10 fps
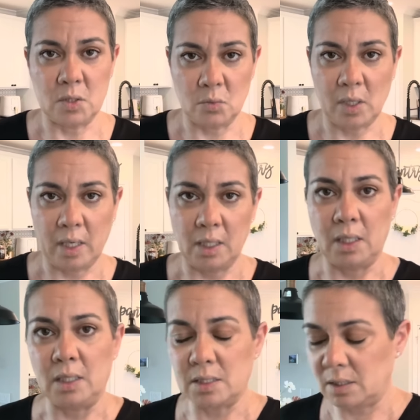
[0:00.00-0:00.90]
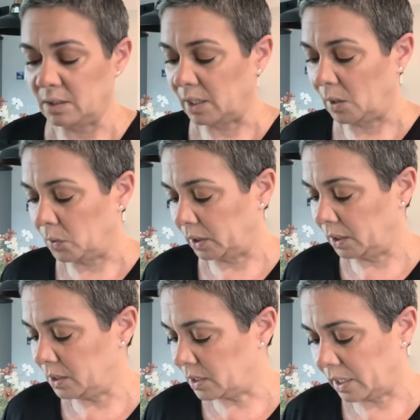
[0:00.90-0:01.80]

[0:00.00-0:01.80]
to like eat that I want to eat.